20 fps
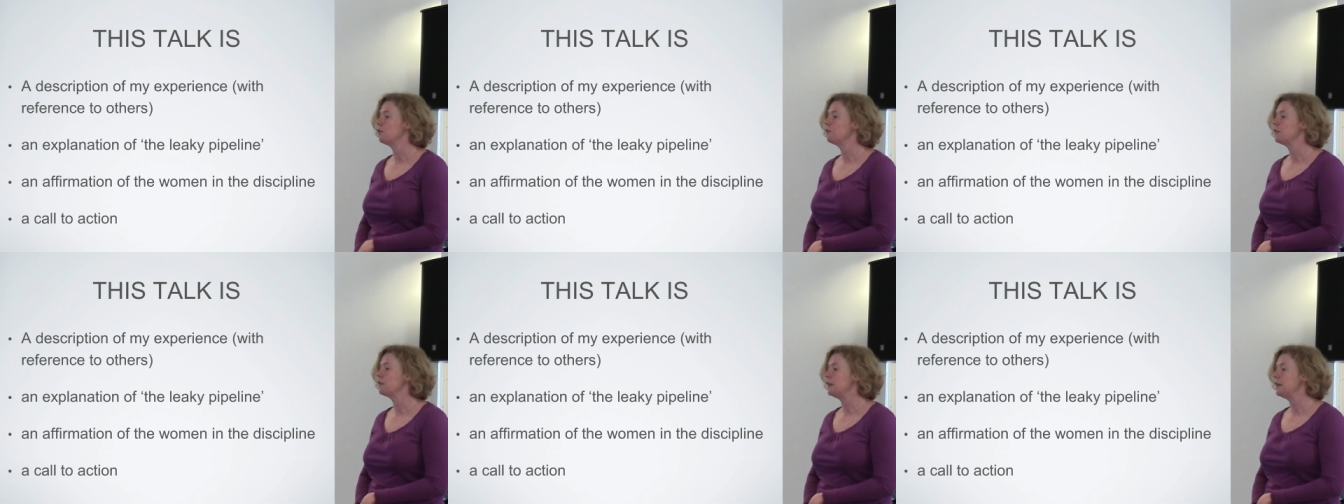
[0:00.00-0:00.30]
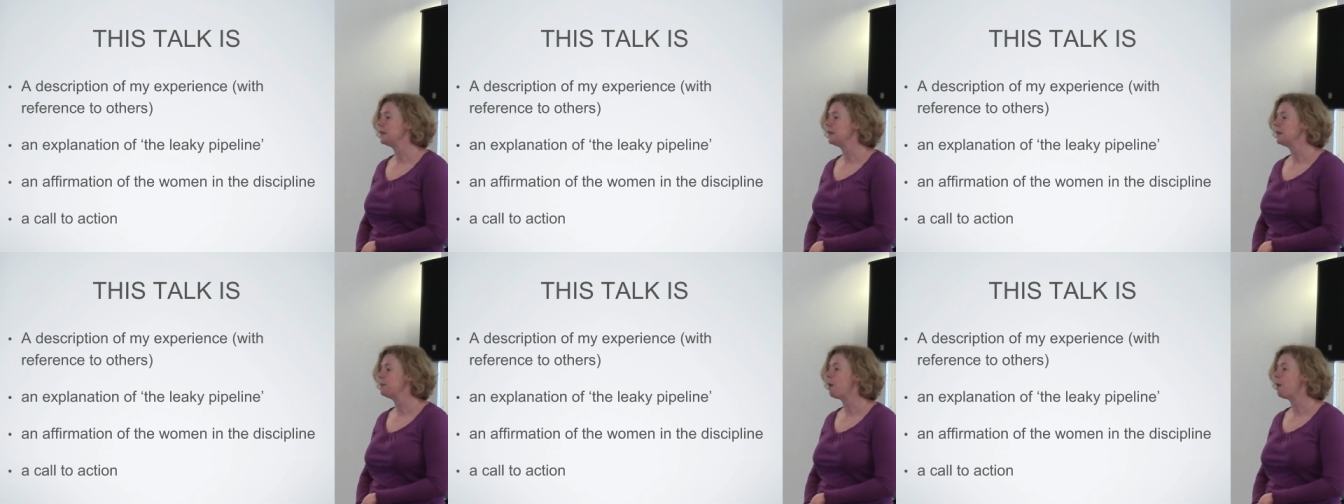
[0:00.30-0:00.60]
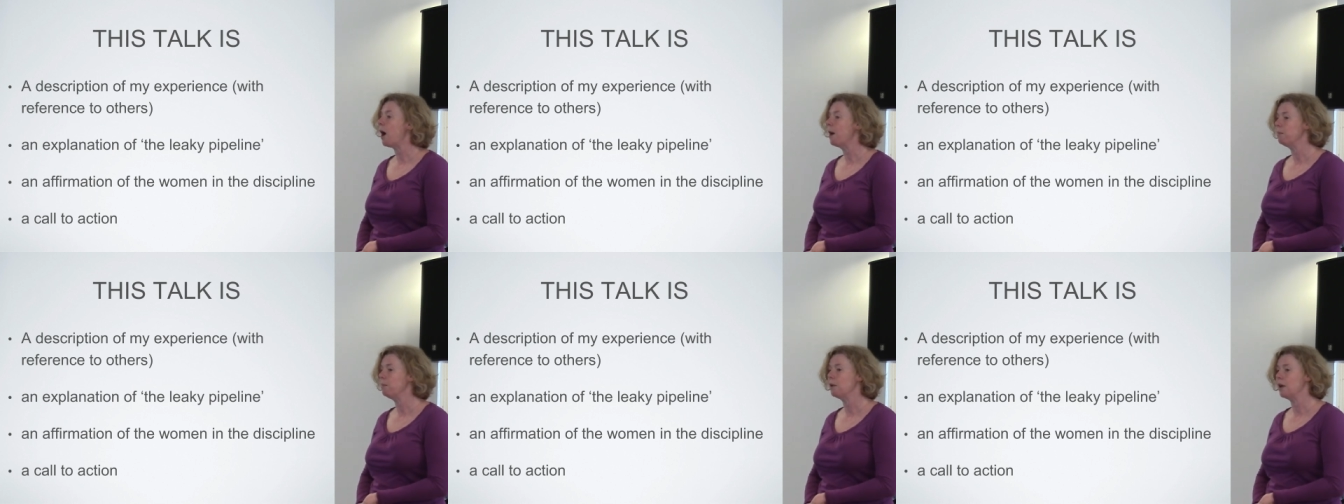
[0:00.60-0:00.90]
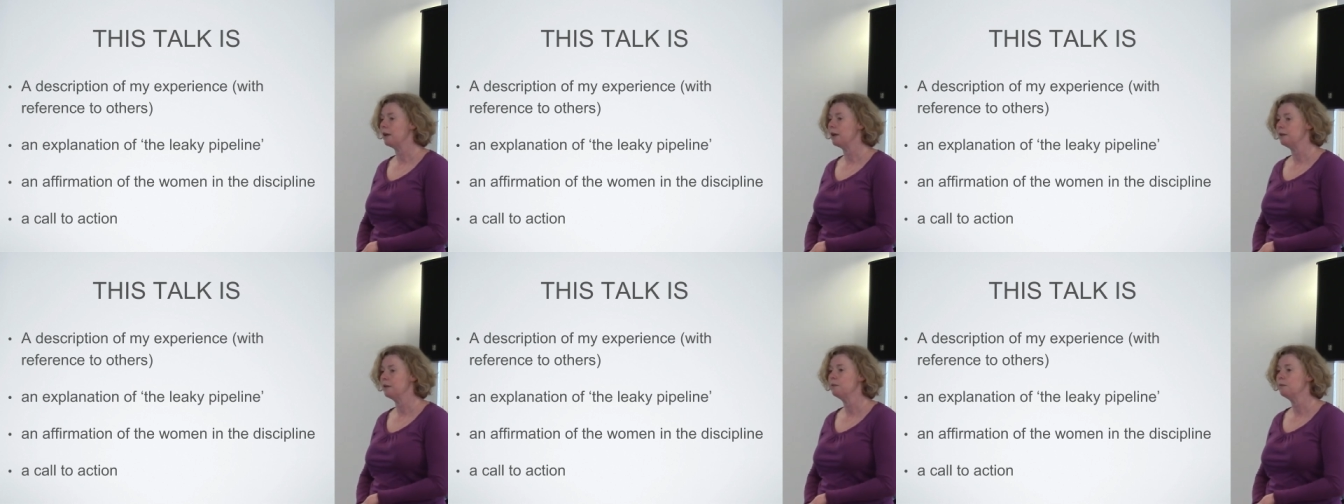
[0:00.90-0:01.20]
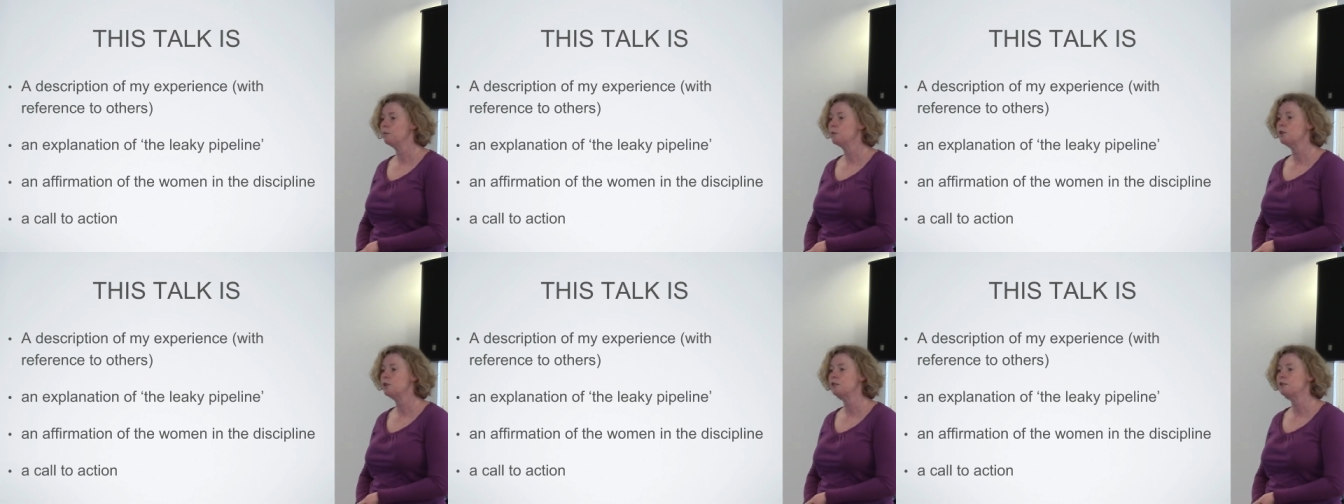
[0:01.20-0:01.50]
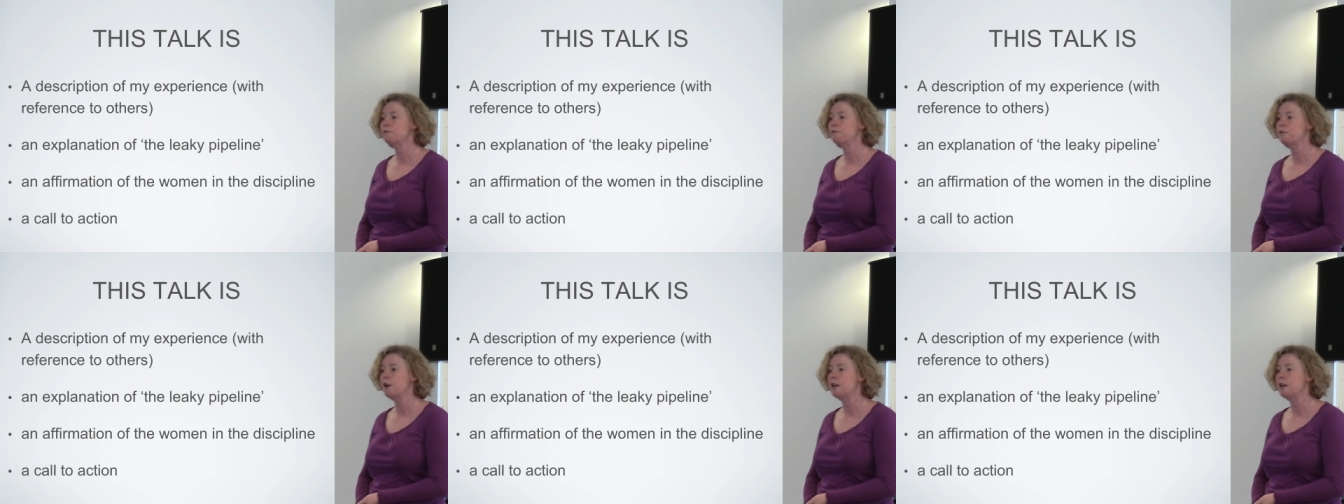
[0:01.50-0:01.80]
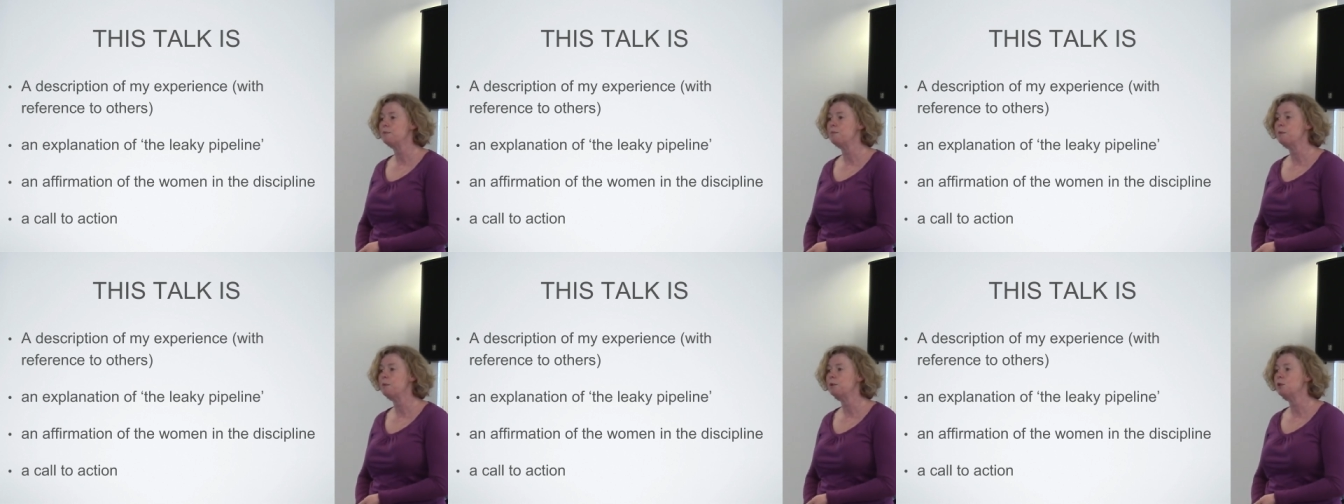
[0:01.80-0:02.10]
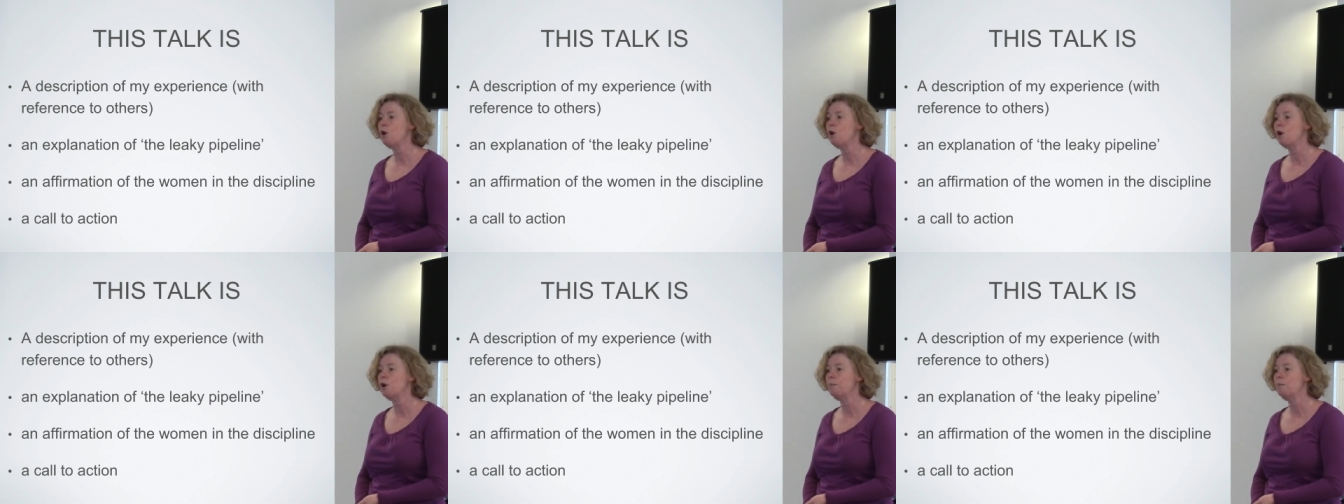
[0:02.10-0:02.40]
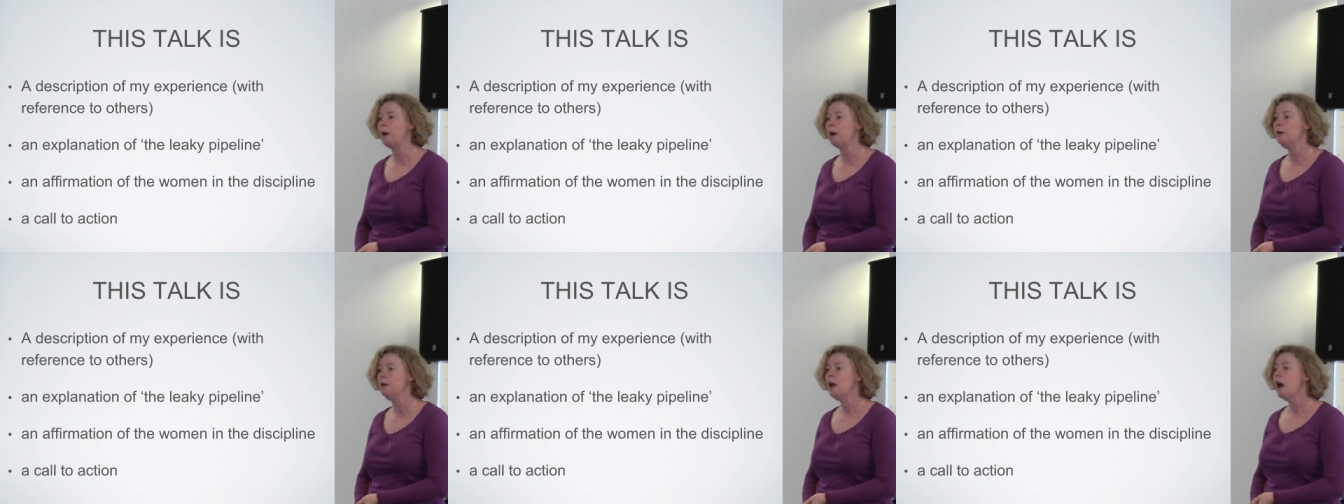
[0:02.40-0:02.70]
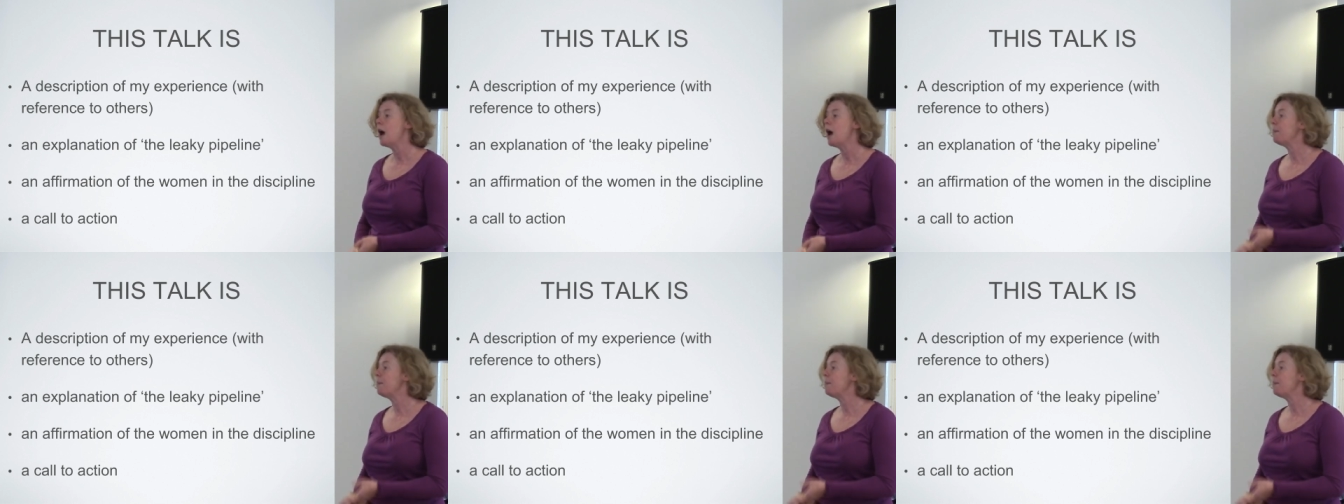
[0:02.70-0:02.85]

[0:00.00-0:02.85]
of the leaky pipeline, which is a phrase people talk about,